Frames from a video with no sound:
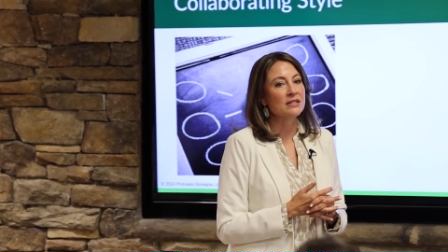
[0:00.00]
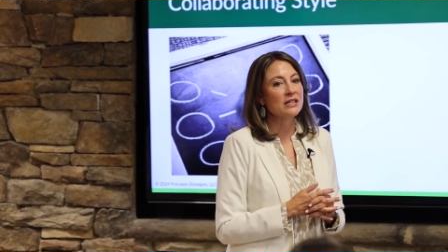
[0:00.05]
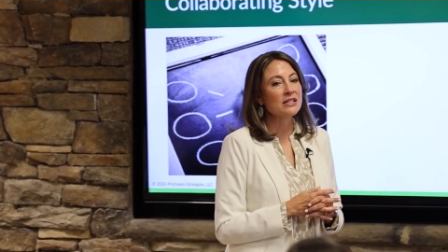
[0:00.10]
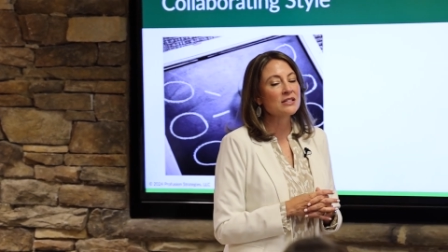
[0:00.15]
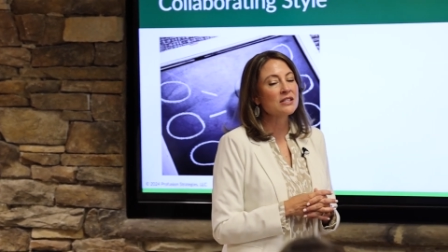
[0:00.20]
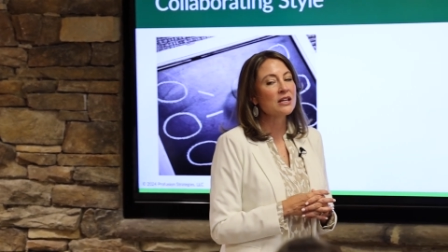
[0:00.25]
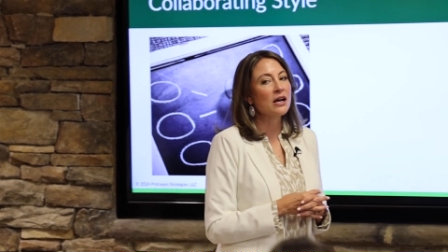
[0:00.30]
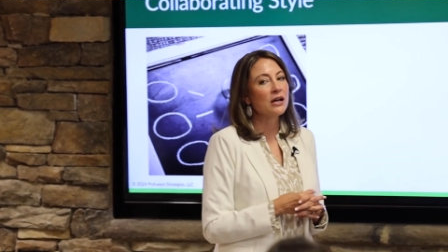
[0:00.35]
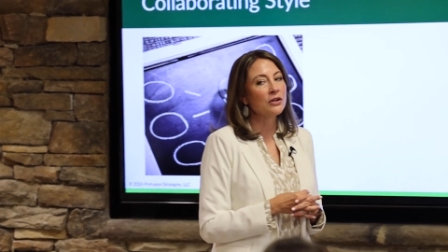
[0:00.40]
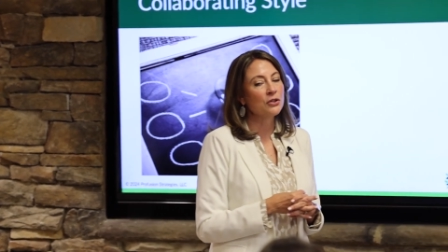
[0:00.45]

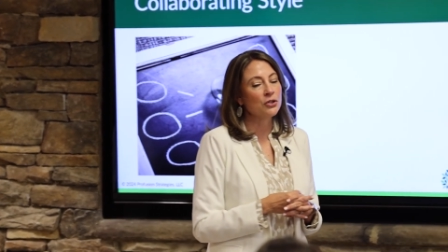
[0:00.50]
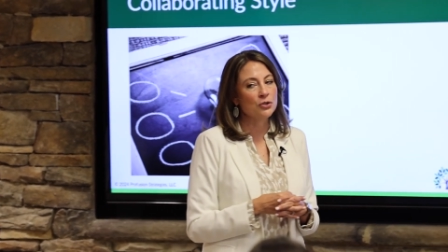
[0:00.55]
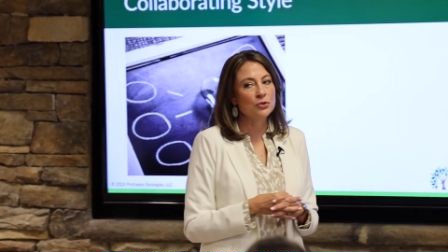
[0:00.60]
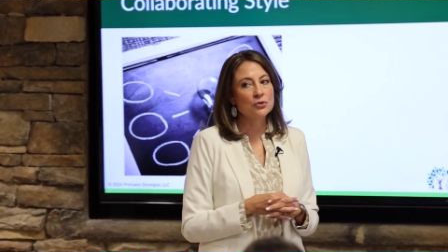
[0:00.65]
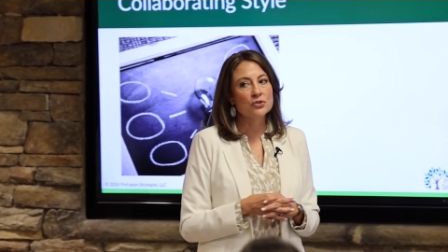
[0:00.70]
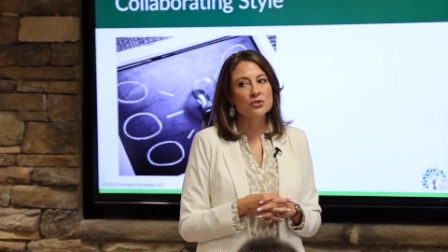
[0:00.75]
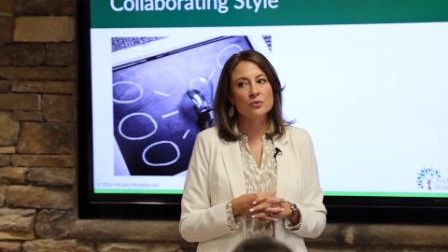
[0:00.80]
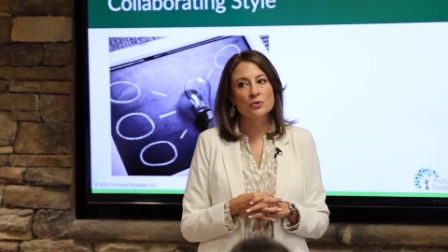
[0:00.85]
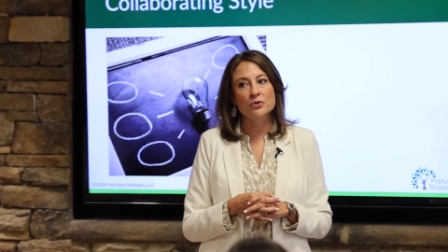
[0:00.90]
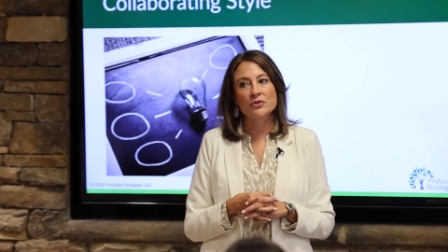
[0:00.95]
It's
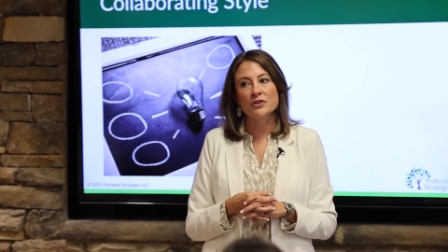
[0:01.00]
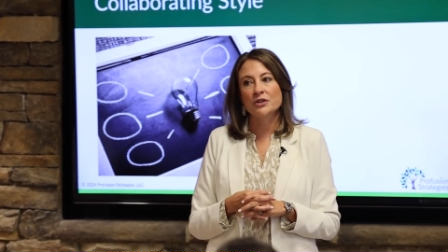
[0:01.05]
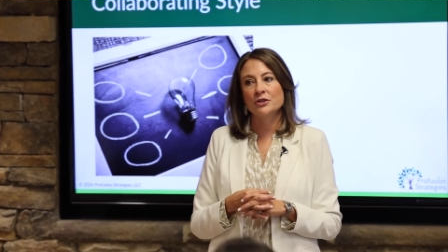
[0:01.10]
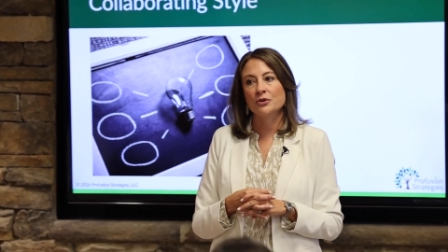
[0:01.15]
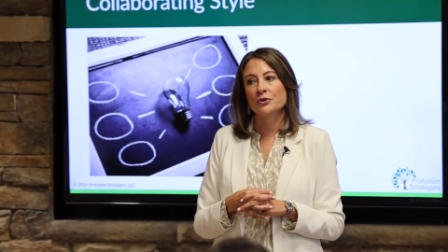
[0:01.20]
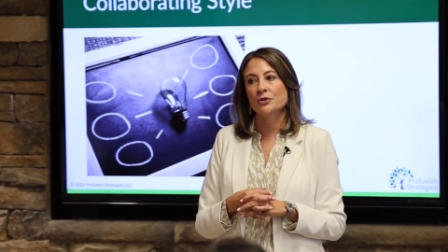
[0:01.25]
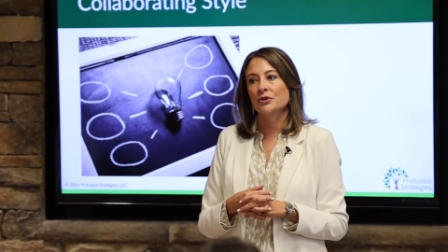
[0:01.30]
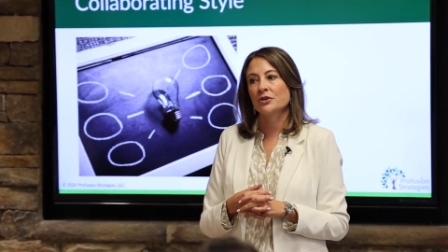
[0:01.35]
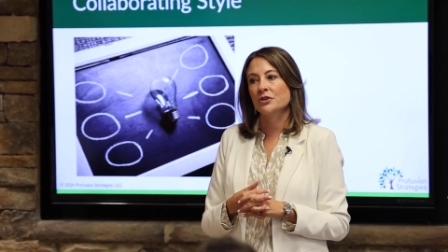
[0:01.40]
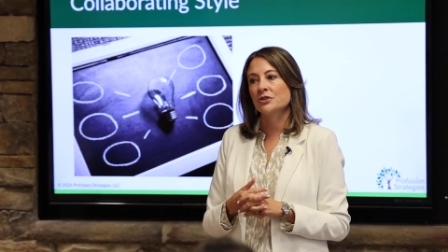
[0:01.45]
unusual that
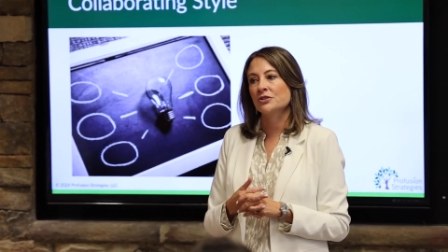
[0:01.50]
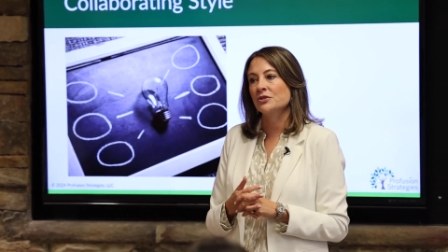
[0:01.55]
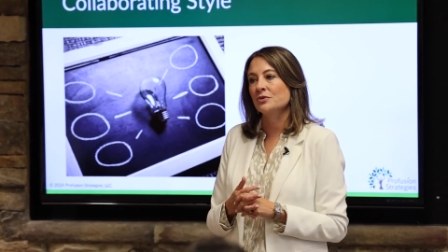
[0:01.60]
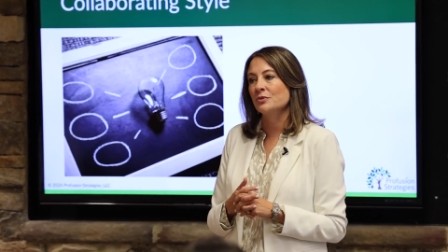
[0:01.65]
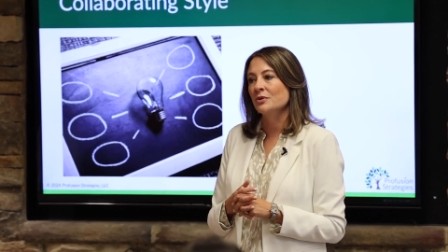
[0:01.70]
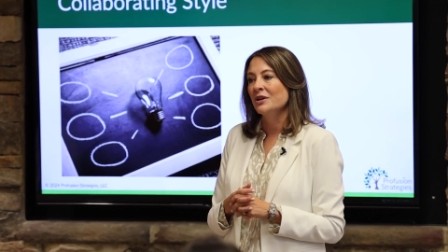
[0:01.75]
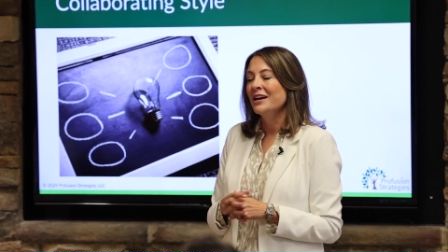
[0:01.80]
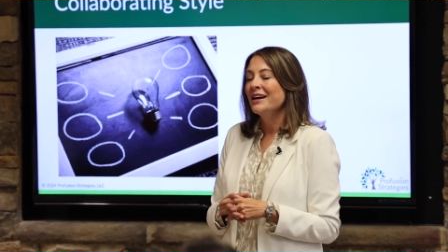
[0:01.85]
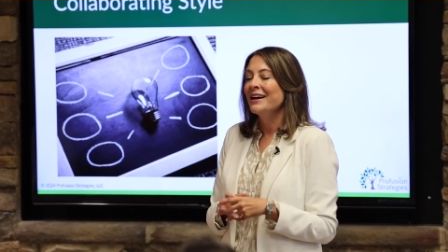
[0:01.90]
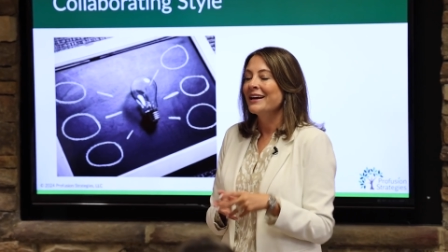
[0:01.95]
you're going to do,